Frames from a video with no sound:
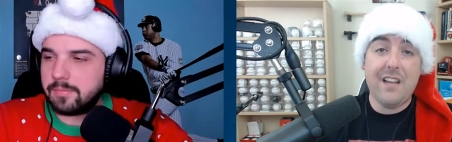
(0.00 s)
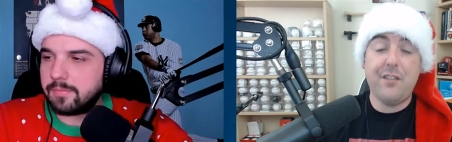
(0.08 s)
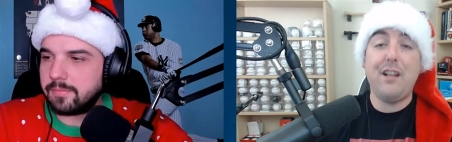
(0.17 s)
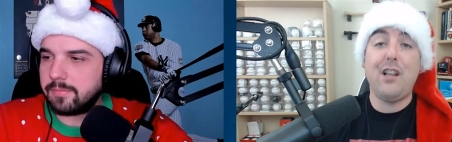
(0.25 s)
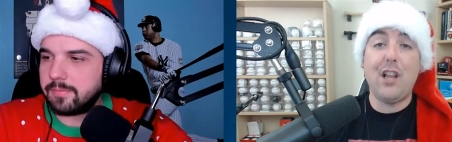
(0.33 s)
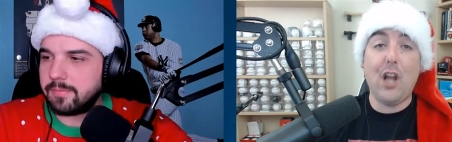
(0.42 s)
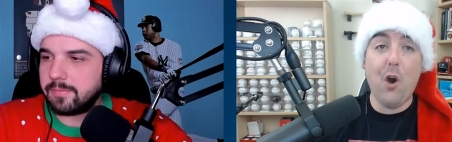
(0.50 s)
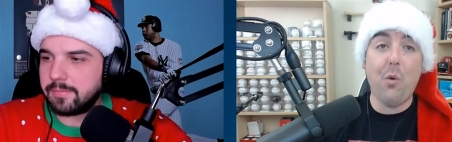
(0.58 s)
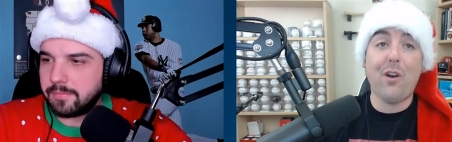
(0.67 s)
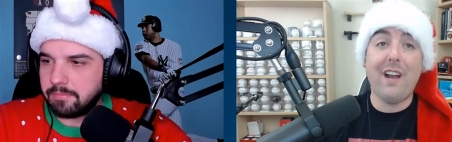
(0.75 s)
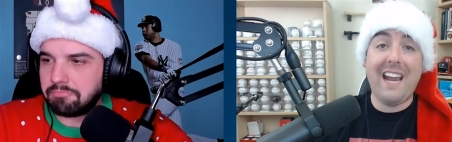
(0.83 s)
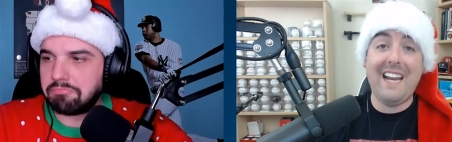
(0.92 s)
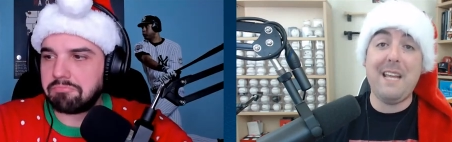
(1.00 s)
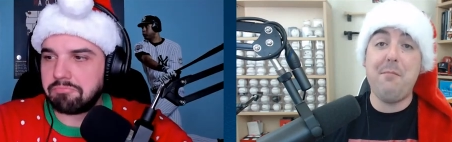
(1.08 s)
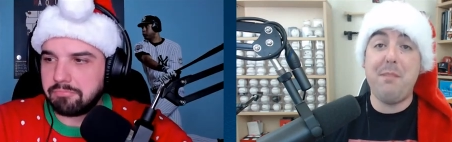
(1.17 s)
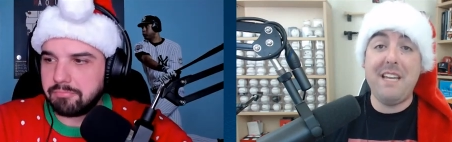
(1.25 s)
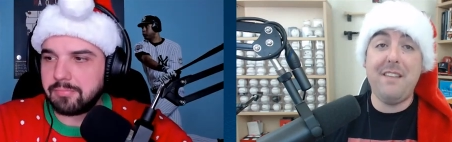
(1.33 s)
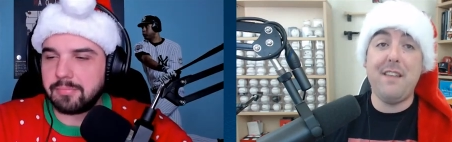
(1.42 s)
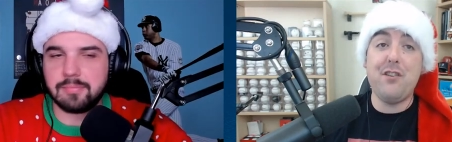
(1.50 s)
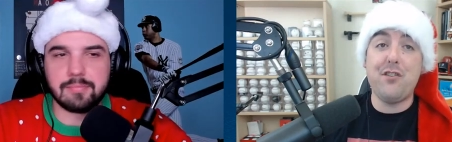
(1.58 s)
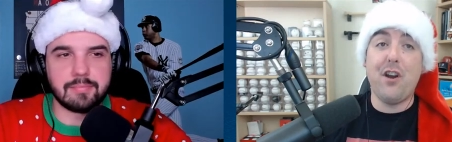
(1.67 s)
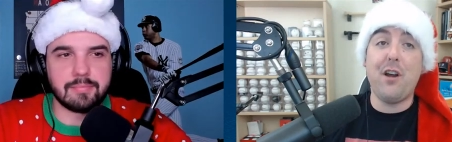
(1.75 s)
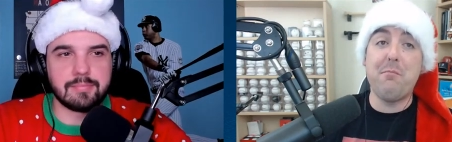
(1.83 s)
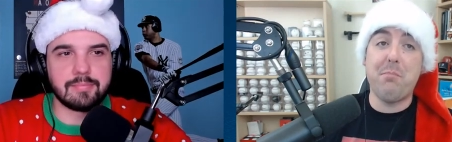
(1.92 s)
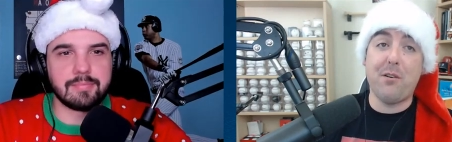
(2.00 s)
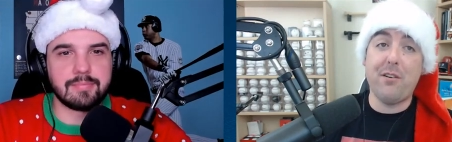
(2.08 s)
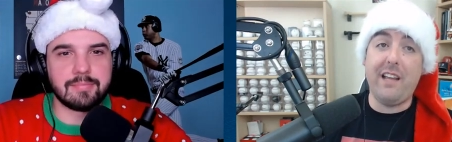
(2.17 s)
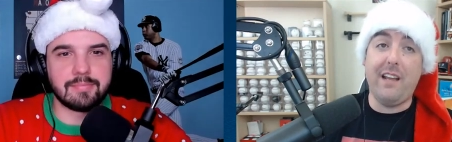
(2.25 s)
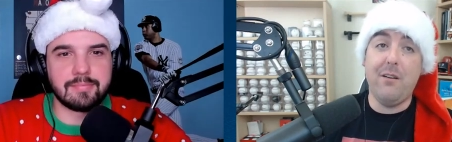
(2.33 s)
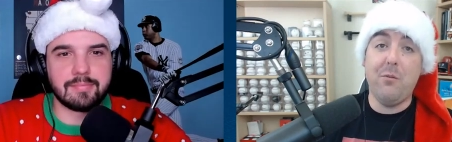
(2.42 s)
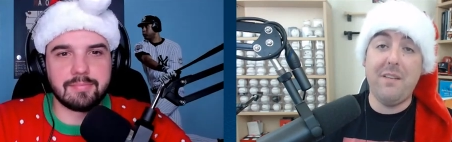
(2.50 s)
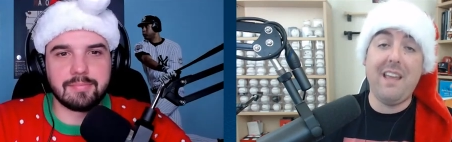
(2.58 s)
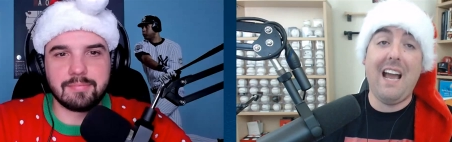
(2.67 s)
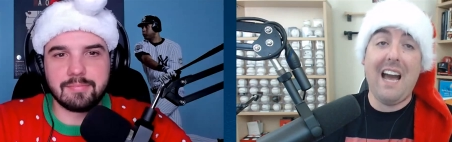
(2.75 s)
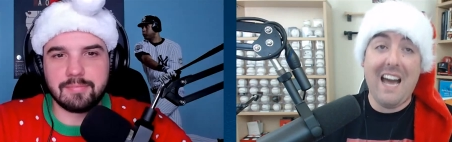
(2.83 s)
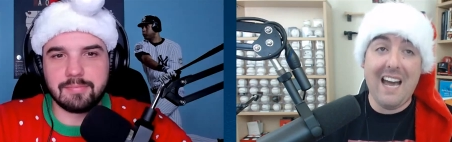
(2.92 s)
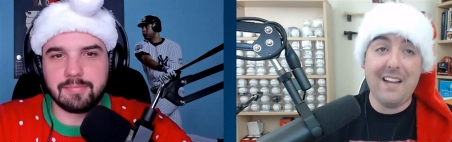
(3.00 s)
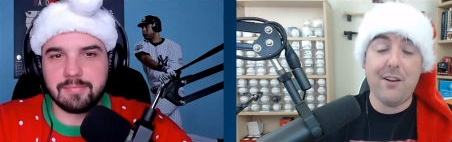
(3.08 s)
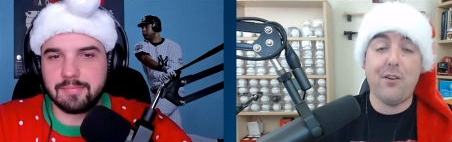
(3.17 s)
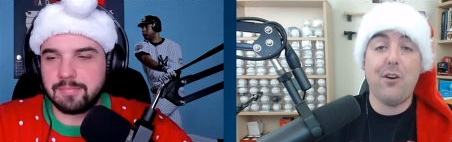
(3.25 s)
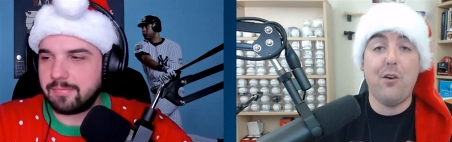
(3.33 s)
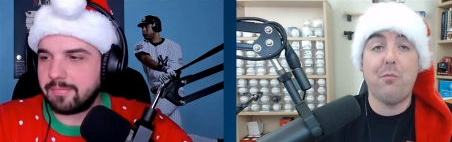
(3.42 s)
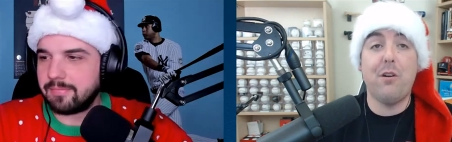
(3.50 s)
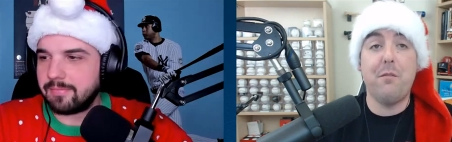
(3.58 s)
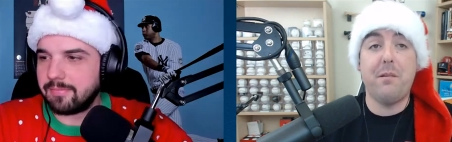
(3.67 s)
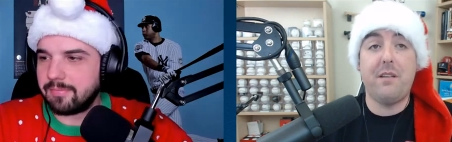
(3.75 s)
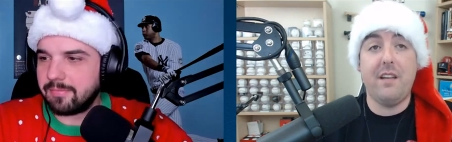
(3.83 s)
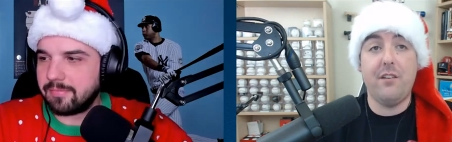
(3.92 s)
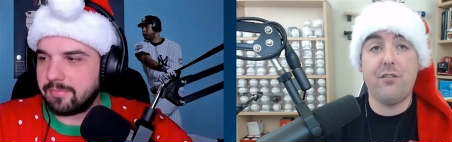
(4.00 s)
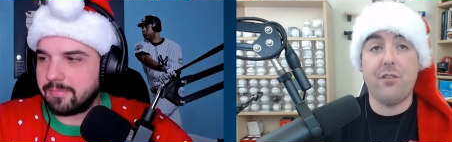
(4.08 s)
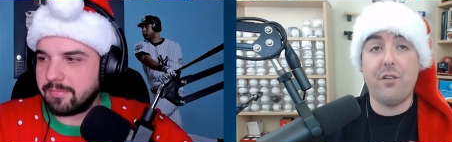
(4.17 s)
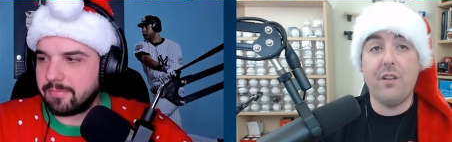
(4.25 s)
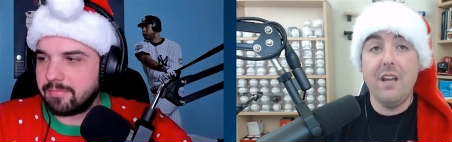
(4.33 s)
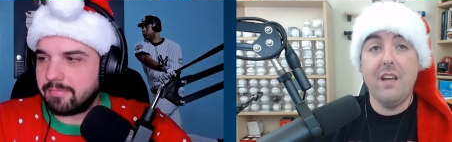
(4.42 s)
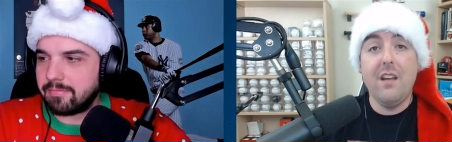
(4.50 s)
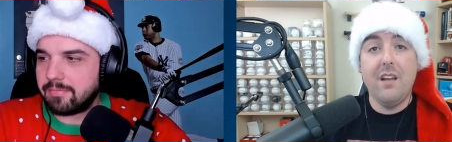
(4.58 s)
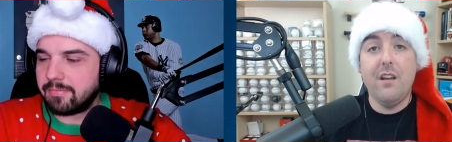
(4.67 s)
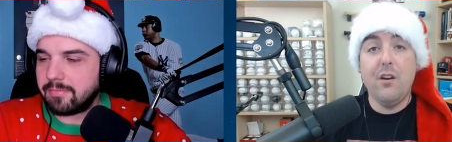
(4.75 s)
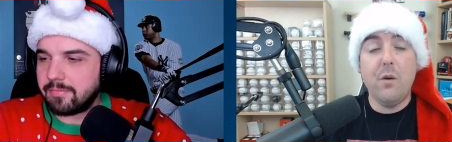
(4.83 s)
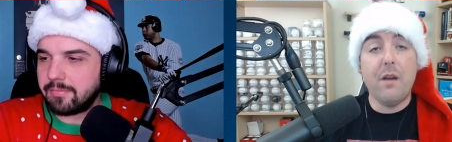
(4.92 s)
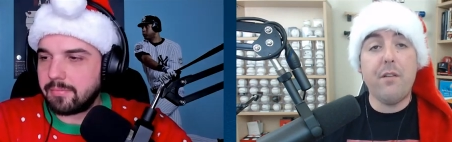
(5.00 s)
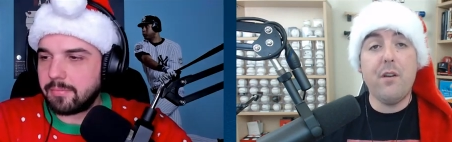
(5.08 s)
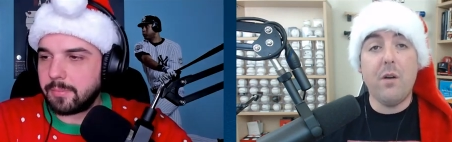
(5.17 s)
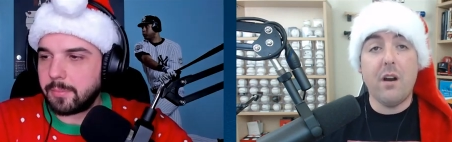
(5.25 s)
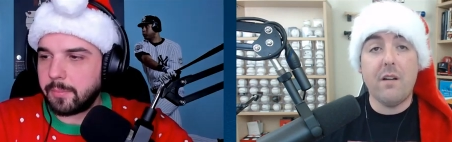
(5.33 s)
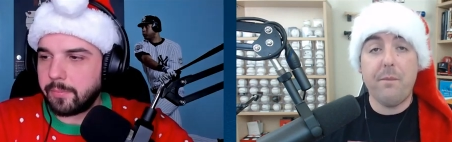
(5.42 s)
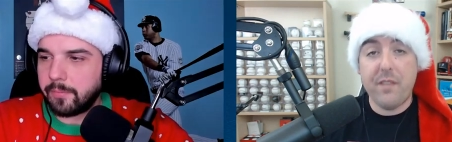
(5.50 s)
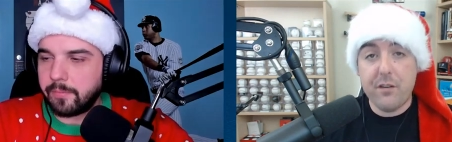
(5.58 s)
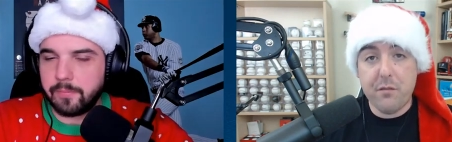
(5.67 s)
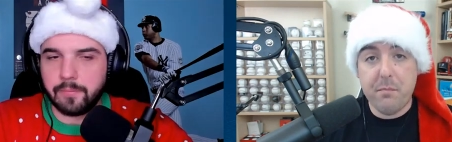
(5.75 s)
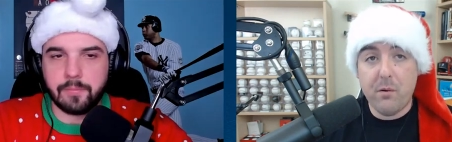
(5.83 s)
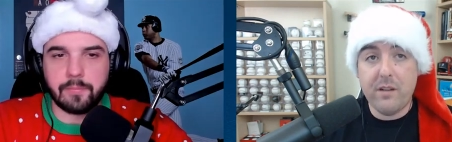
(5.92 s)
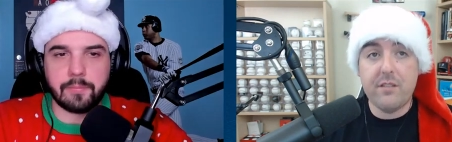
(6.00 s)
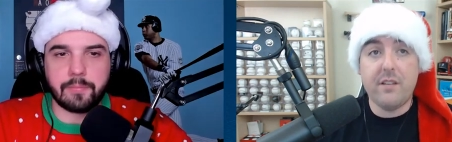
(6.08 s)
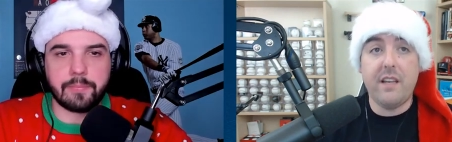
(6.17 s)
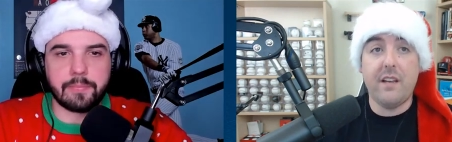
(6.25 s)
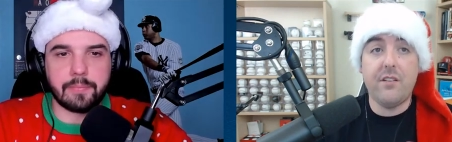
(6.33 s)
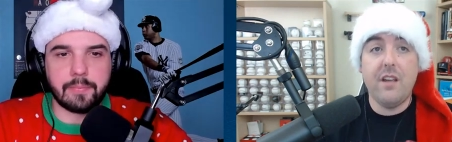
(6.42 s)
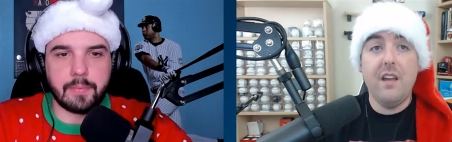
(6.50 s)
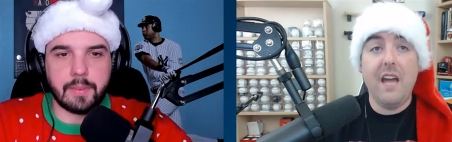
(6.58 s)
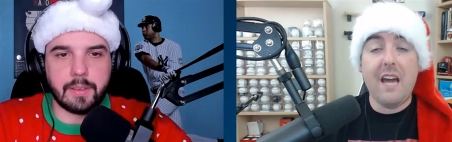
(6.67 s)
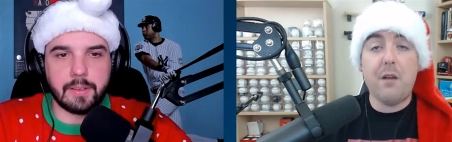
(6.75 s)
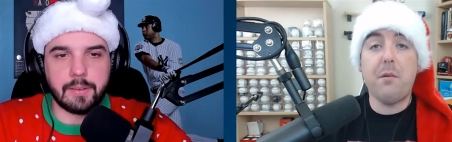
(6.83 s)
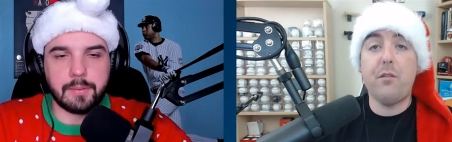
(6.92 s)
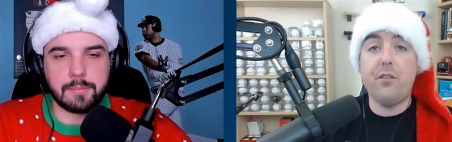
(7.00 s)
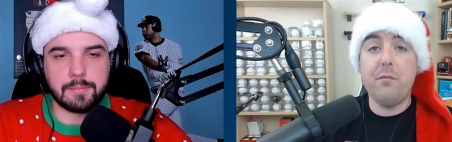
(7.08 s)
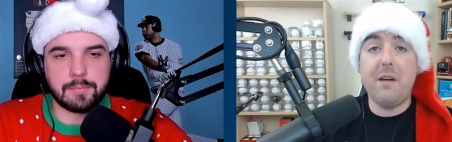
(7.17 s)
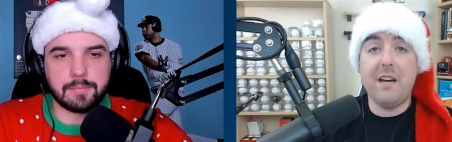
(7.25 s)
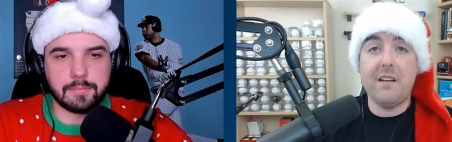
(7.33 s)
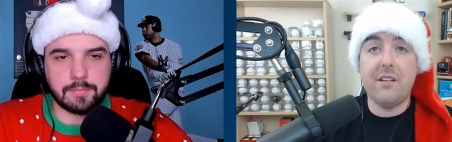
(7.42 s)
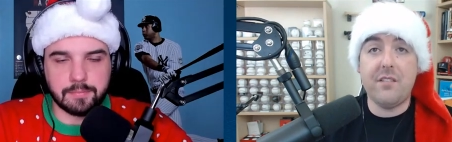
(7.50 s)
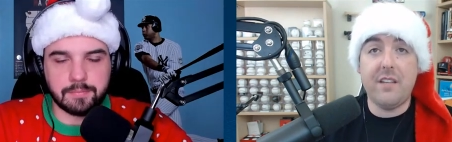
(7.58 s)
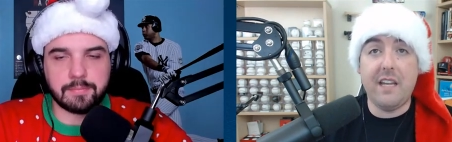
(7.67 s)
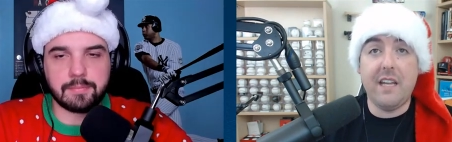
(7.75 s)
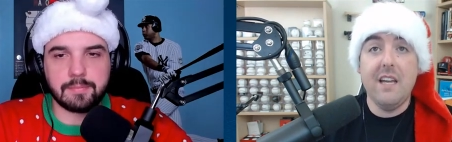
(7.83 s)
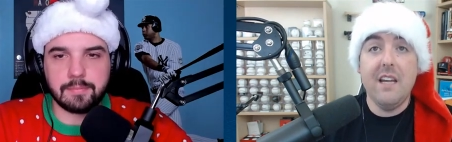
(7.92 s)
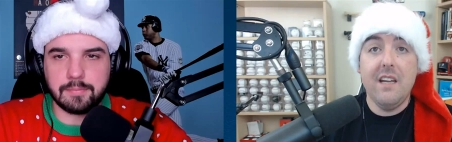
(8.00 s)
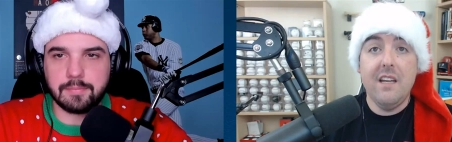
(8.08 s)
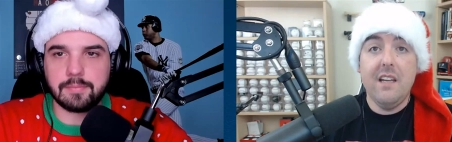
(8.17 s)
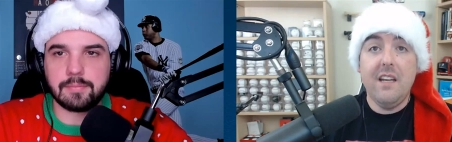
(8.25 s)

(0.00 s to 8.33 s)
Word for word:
Speaker 1: has a lower A D P than John Birdie with a higher home run potential. Whoever you are, unless you're points leagues, Adalberto Mondesi